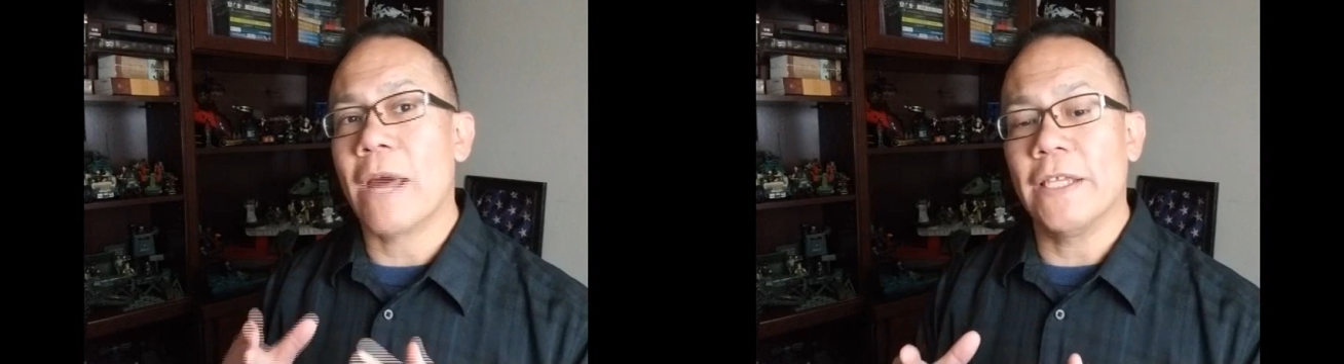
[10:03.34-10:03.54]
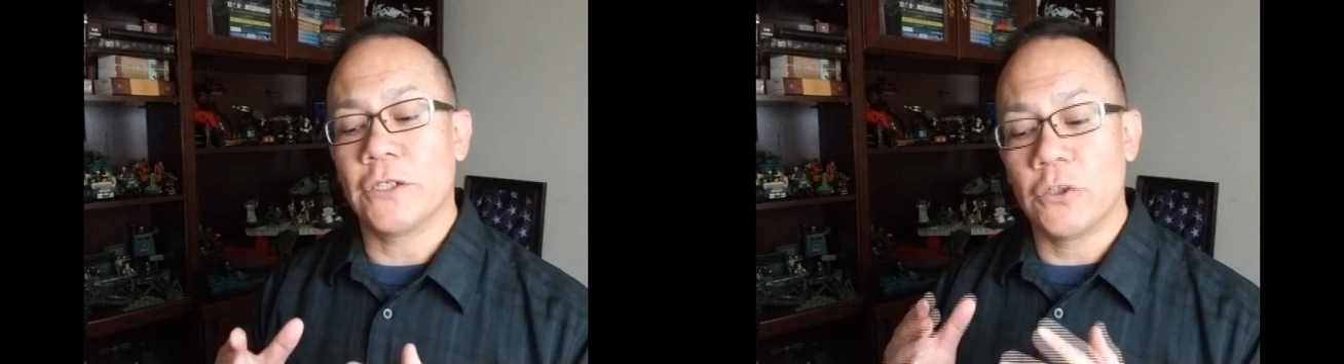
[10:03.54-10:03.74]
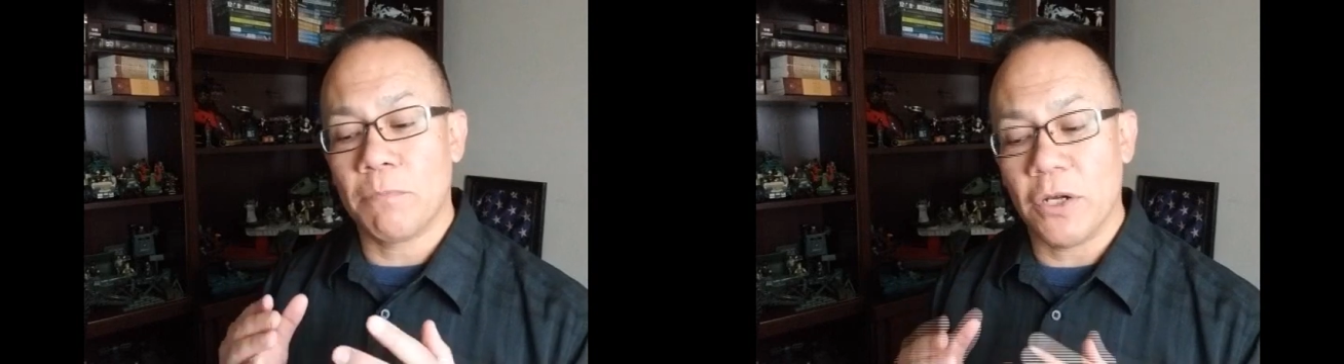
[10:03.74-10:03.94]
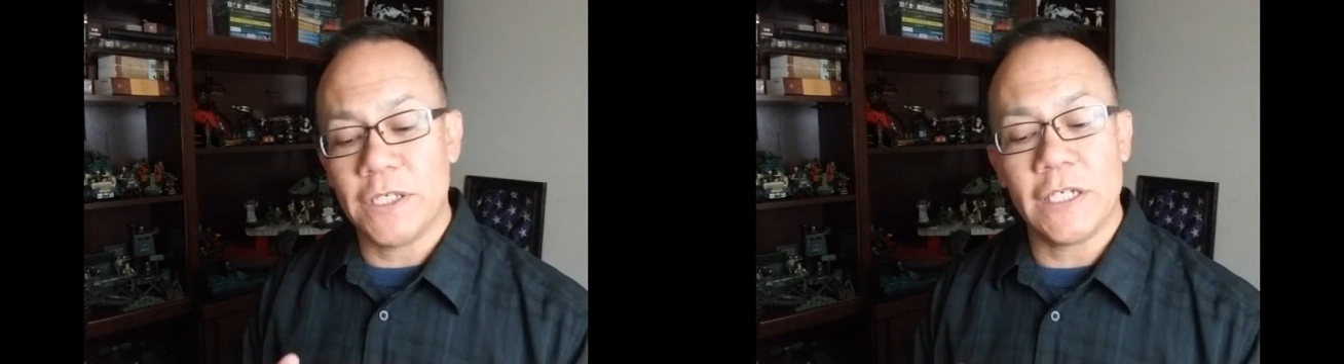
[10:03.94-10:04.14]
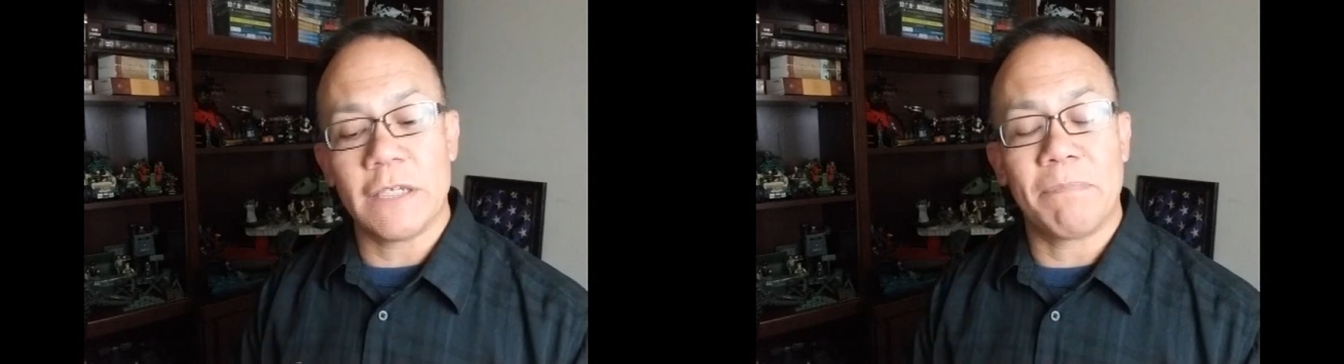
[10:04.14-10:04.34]
right to
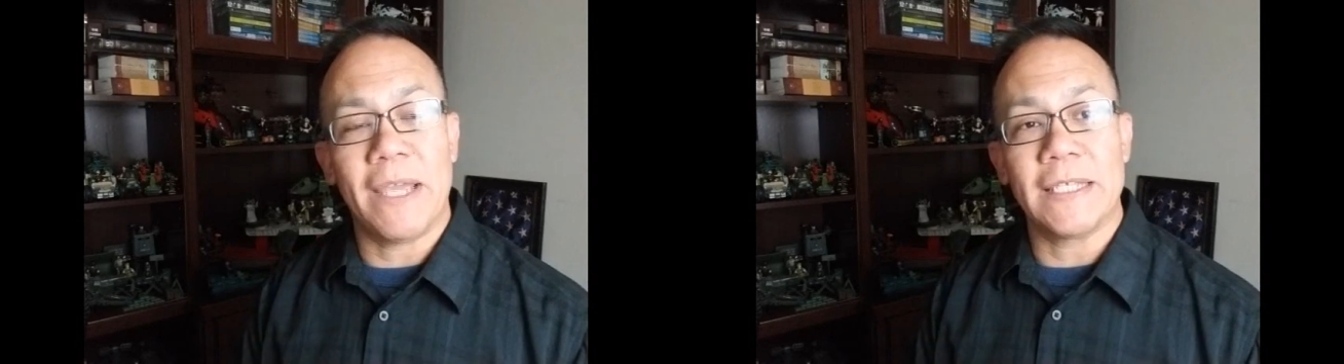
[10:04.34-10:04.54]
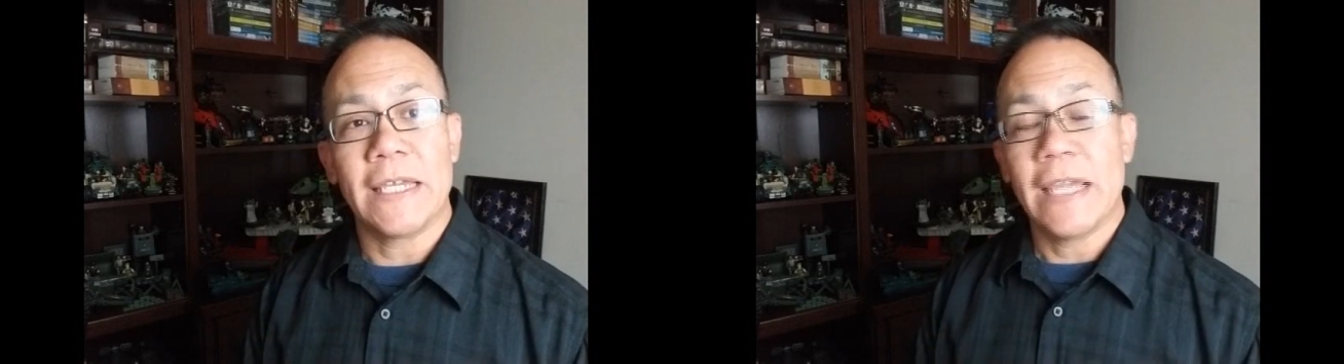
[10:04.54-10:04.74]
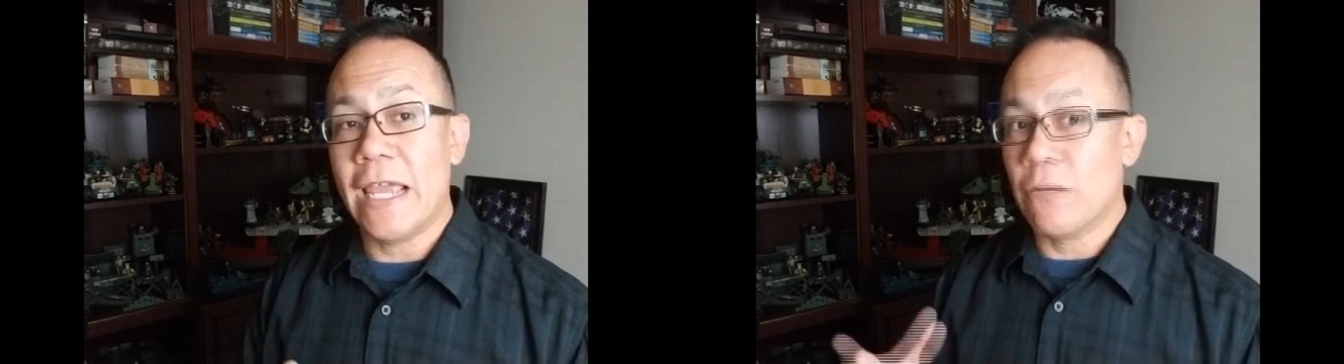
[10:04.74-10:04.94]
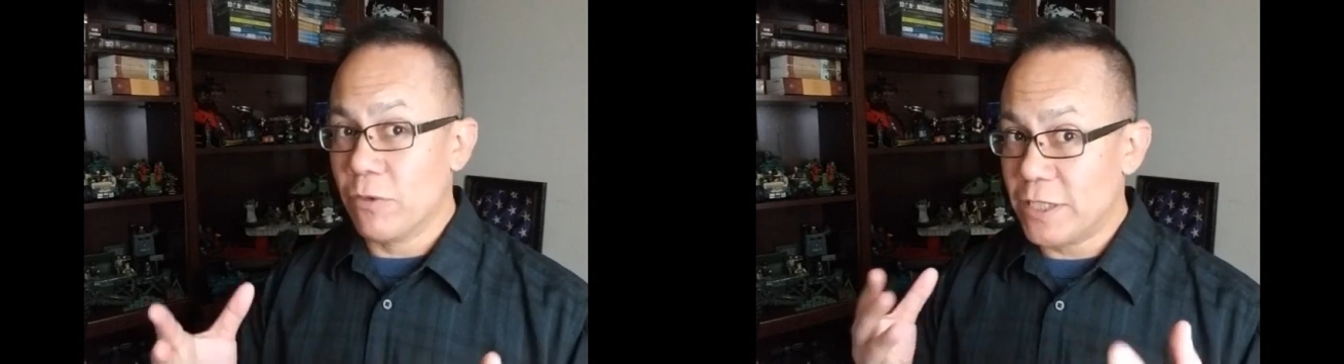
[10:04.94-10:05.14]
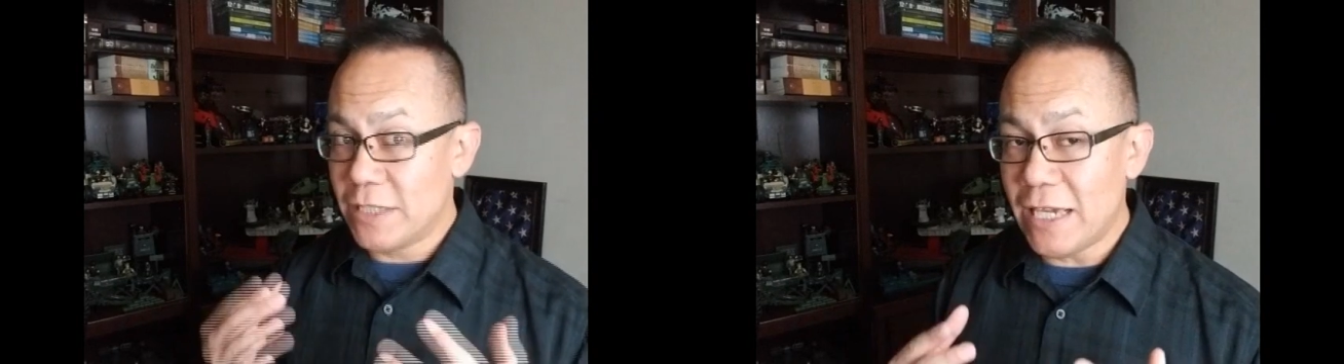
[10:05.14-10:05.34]
participate in
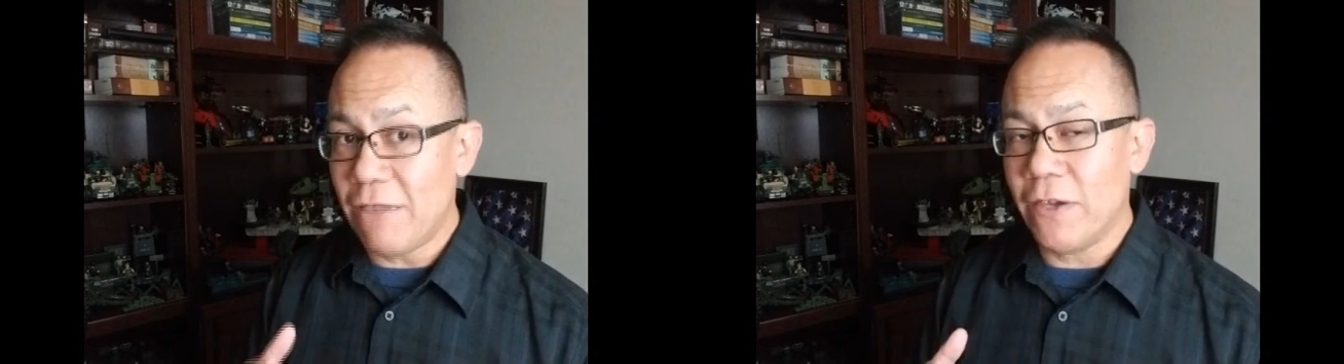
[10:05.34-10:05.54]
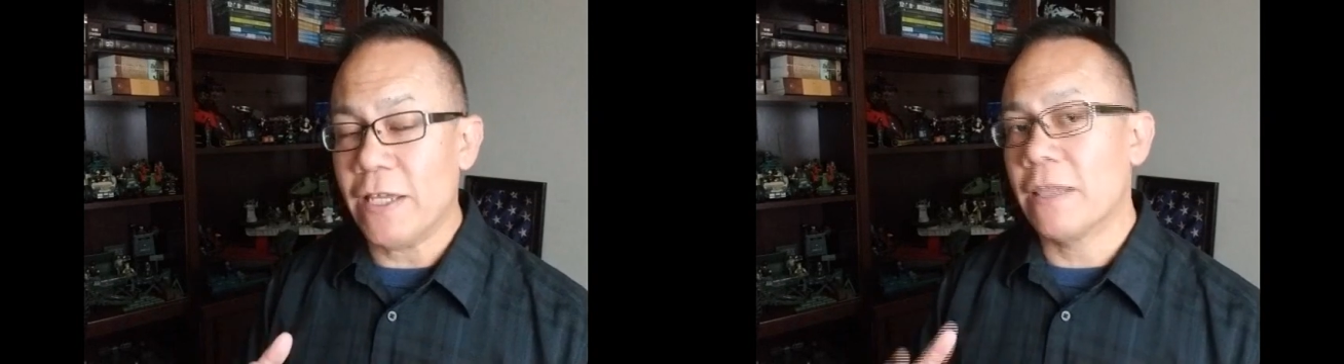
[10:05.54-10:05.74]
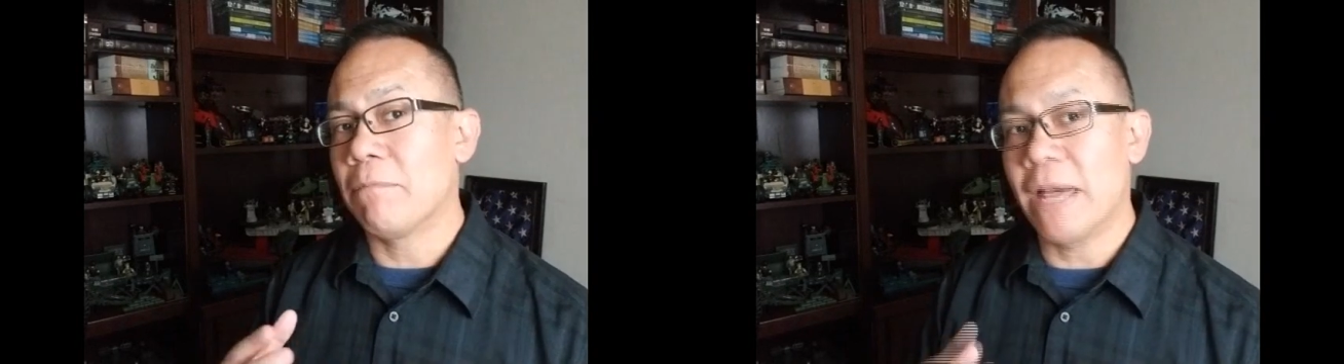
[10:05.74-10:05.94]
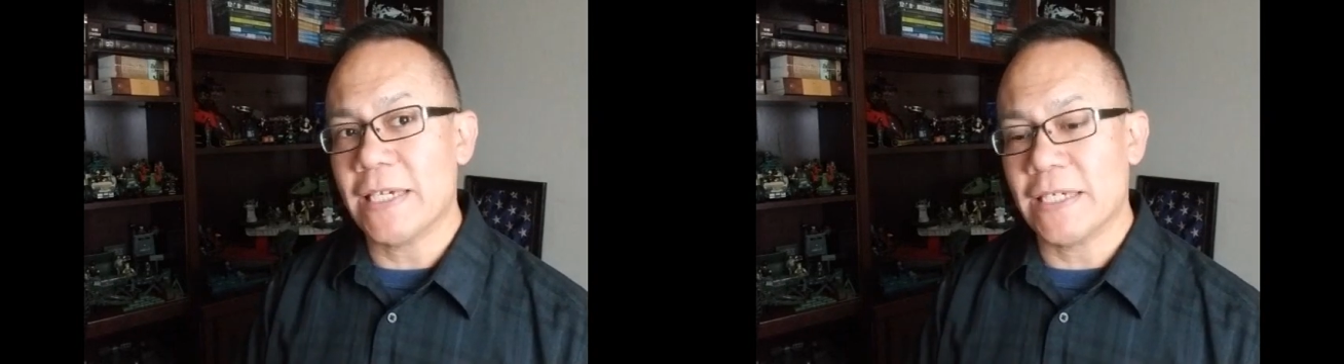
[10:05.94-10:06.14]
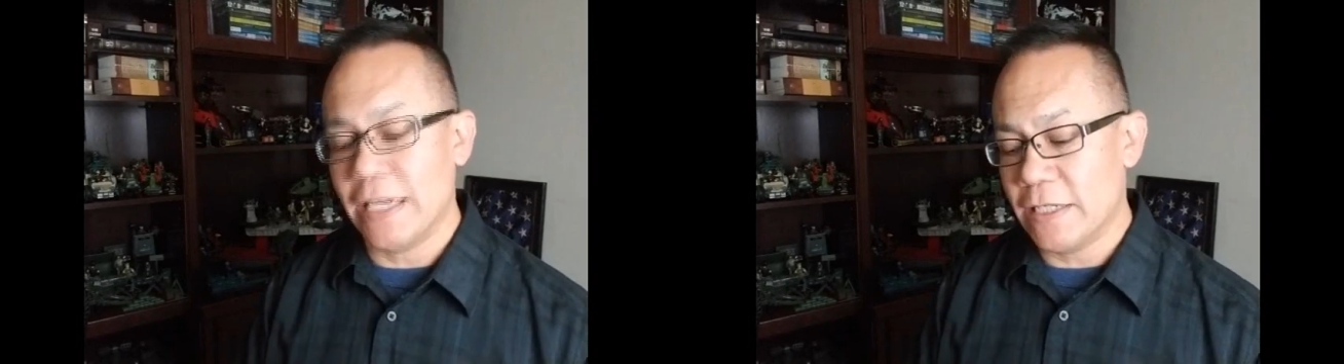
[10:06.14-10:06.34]
receiving the
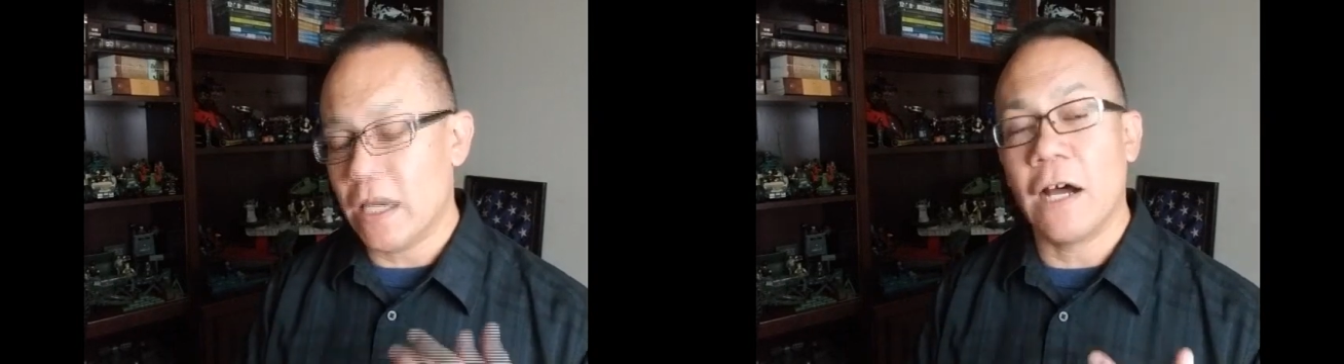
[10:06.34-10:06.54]
blessings